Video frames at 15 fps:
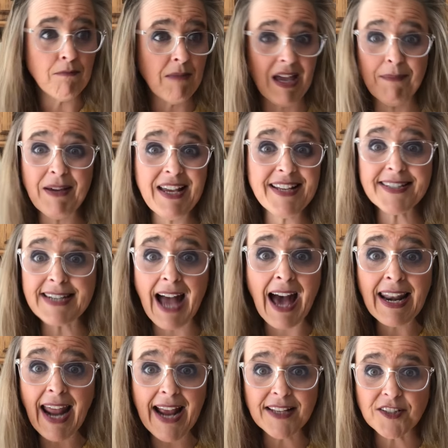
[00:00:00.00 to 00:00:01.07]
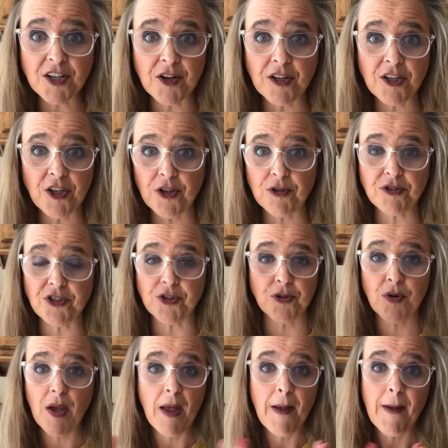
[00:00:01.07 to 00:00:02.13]
Maybe he's not asking you
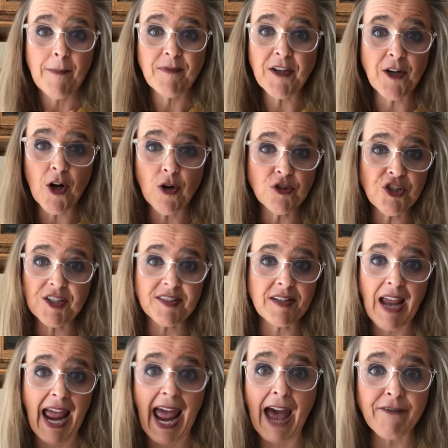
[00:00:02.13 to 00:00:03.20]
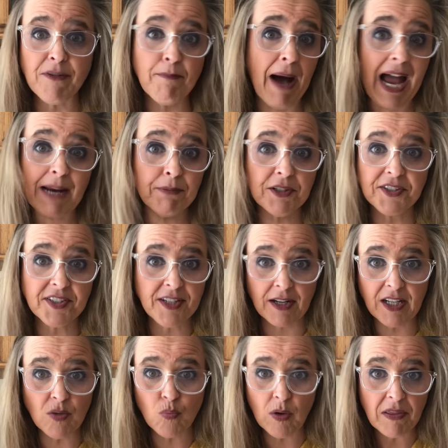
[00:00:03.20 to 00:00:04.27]
to, you know, just have a Bible
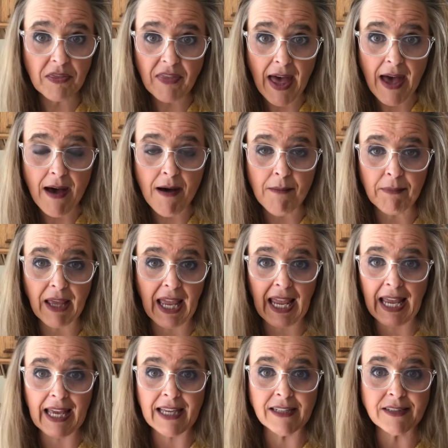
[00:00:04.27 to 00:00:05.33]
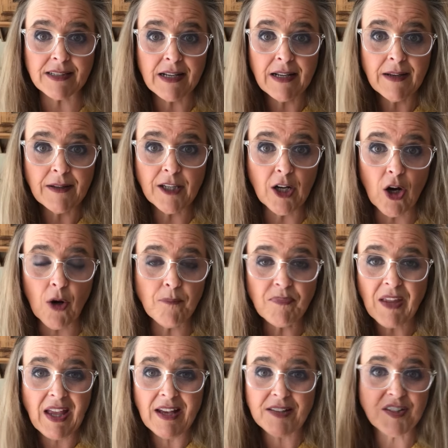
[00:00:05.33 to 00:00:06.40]
study with them and, you know,
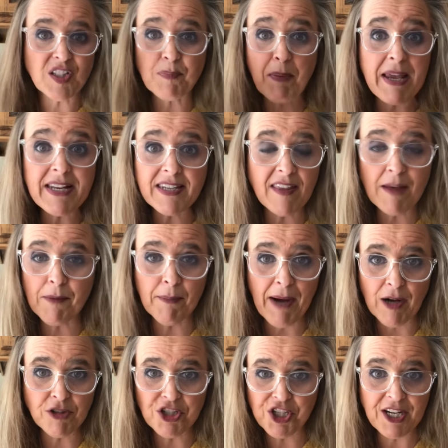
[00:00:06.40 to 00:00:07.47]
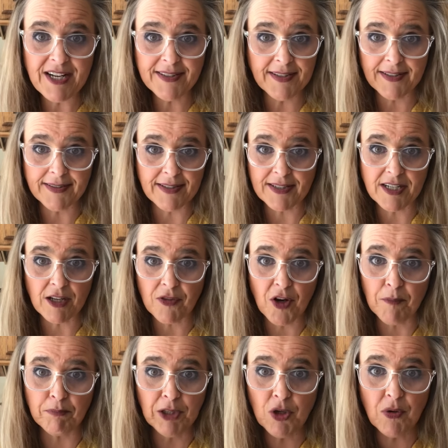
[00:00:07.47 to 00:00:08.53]
speak to them about Jesus until
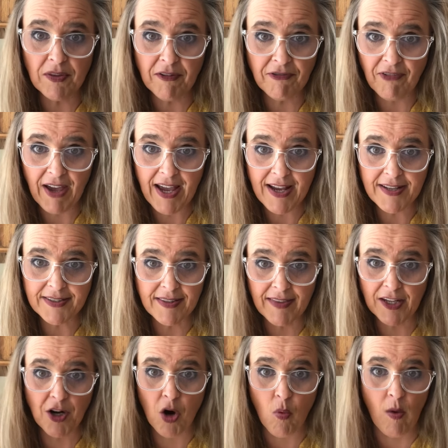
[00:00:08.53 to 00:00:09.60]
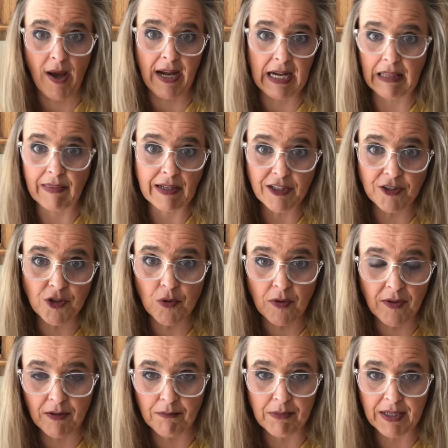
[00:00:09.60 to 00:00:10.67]
they're blue in the face and they don't want anything to do
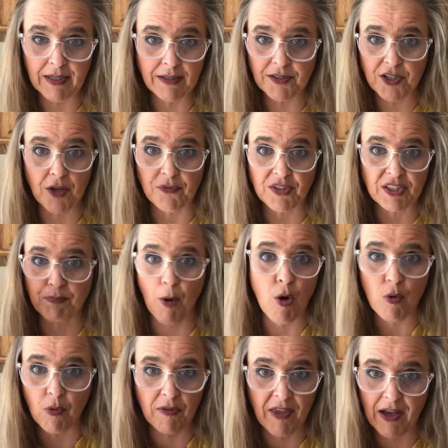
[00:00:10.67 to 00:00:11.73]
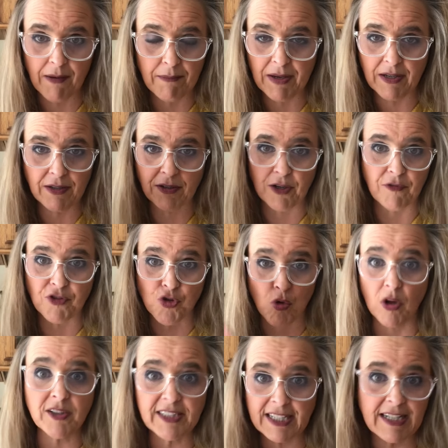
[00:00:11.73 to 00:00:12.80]
with them because you've spoke with them and you've
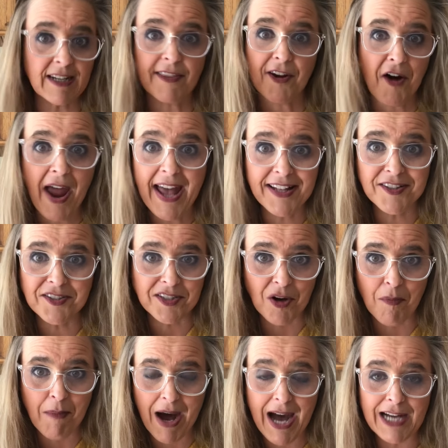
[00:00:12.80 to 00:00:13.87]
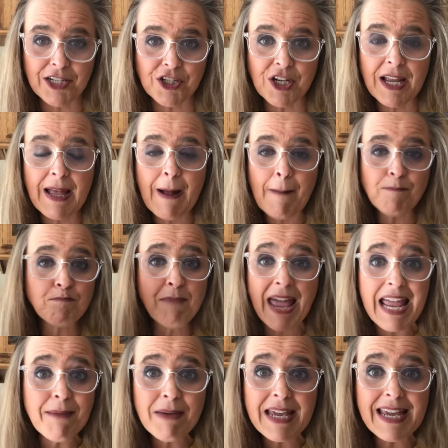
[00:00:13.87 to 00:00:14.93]
drilled it into their heads so much.
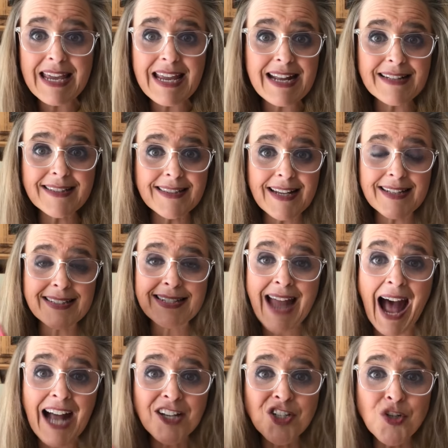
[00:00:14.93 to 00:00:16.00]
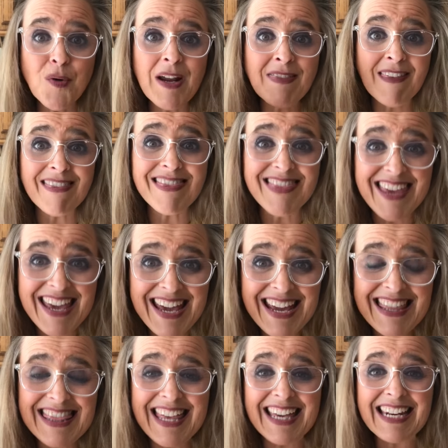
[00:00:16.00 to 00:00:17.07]
Maybe it's, it's not doing the
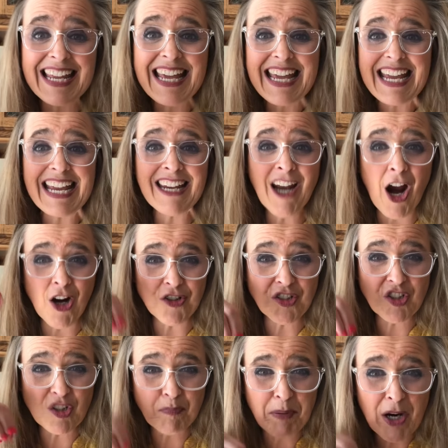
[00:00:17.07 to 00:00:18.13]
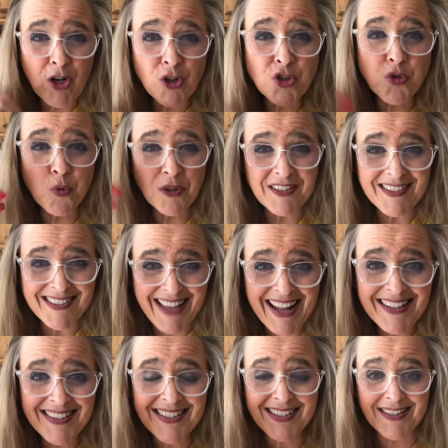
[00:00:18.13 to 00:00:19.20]
thing that in our spiritual
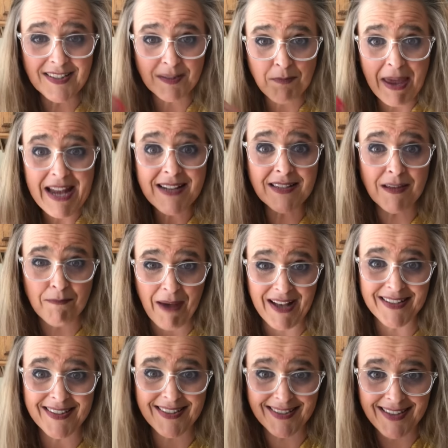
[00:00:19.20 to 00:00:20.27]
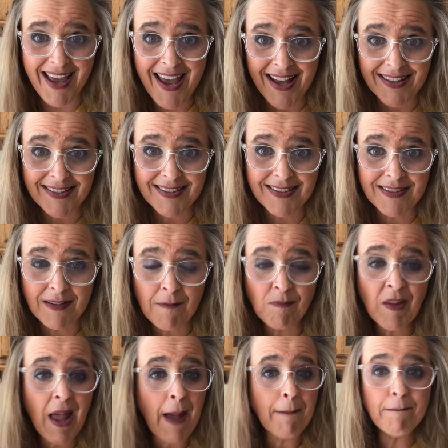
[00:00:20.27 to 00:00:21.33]
senses makes the best sense.
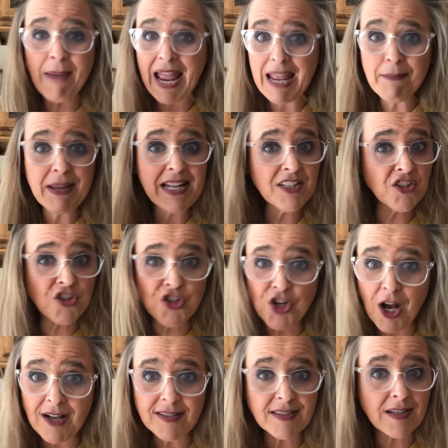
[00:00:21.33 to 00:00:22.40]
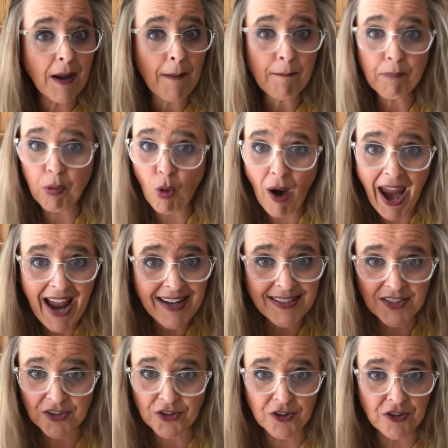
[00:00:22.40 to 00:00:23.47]
Maybe it's just
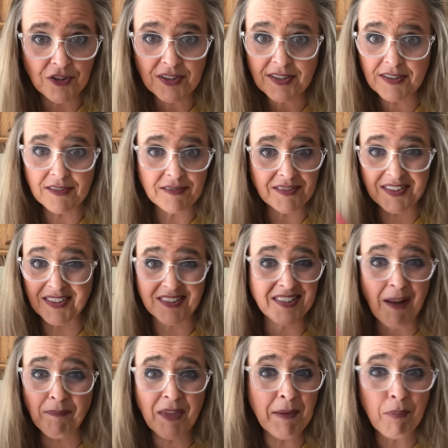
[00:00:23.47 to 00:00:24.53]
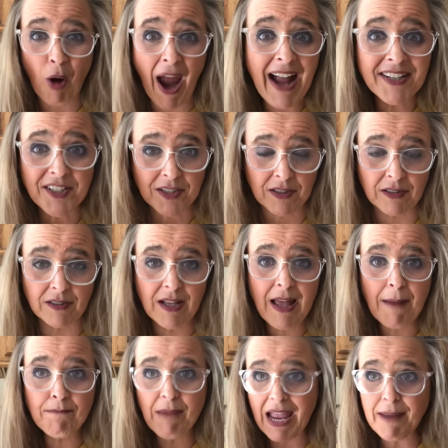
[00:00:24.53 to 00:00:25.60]
practical, something practical.
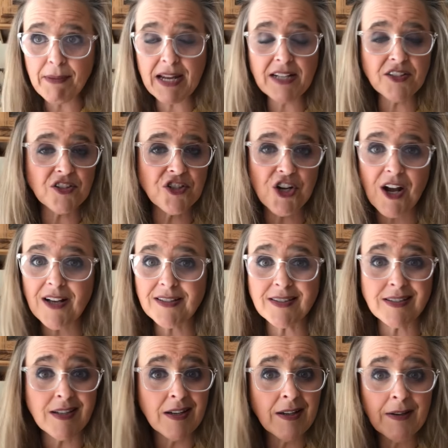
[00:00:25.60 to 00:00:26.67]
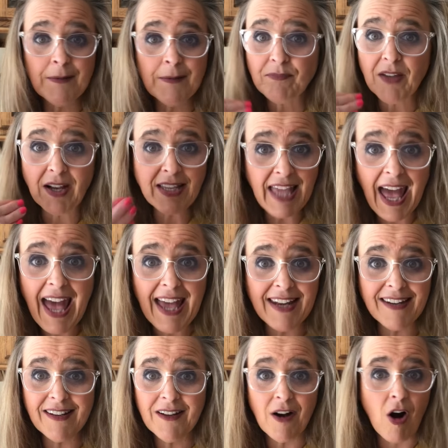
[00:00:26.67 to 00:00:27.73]
Maybe it's just,
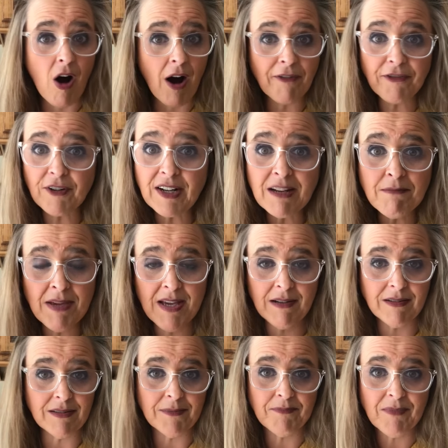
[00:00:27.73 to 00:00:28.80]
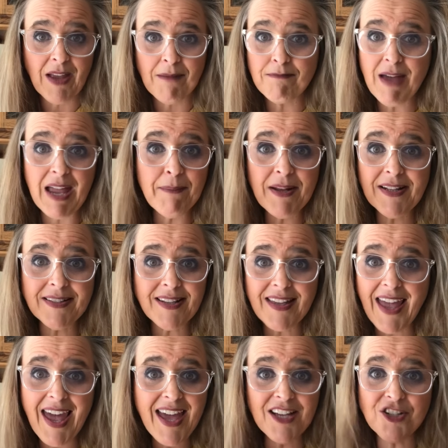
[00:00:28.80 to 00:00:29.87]
again, offering a meal. Maybe it's,
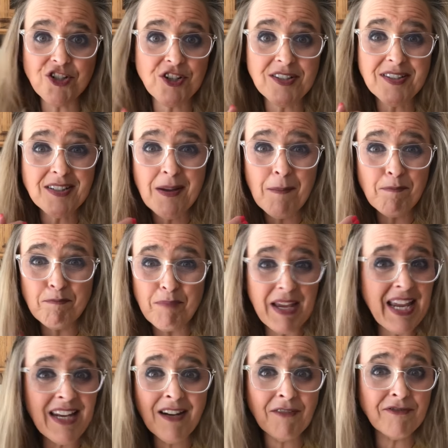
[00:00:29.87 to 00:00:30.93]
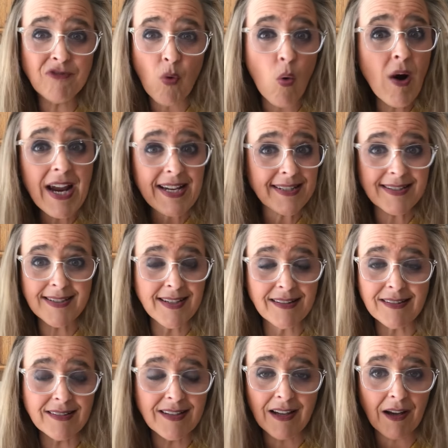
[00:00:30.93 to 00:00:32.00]
again, just being a voice,
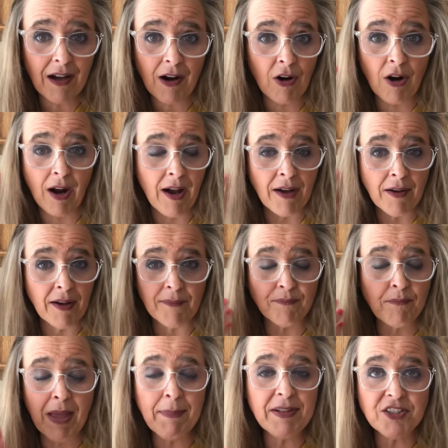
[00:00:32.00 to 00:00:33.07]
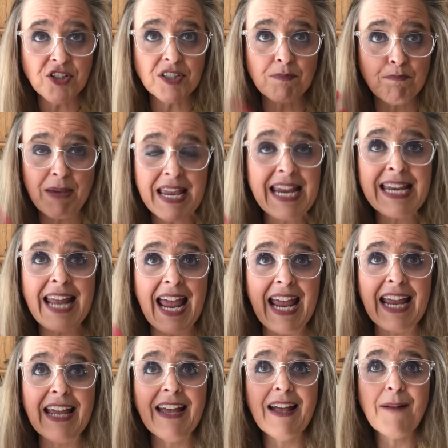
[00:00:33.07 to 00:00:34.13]
to, to or uh, maybe it's just being
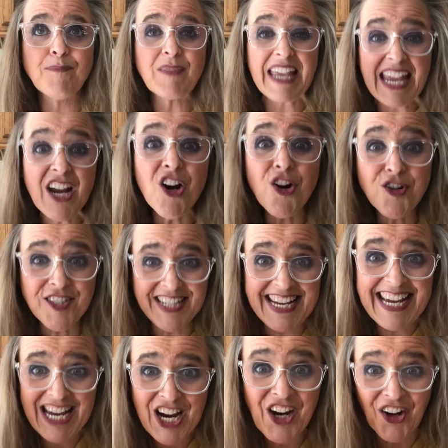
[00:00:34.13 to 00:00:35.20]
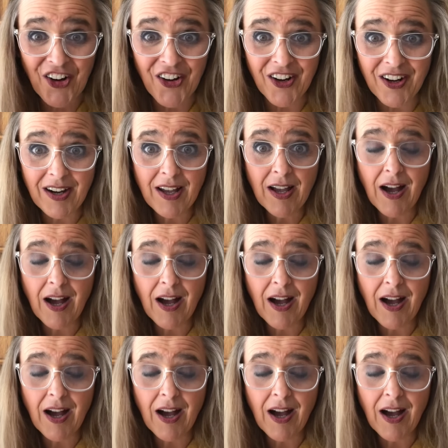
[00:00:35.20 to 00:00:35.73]
a ears to hear.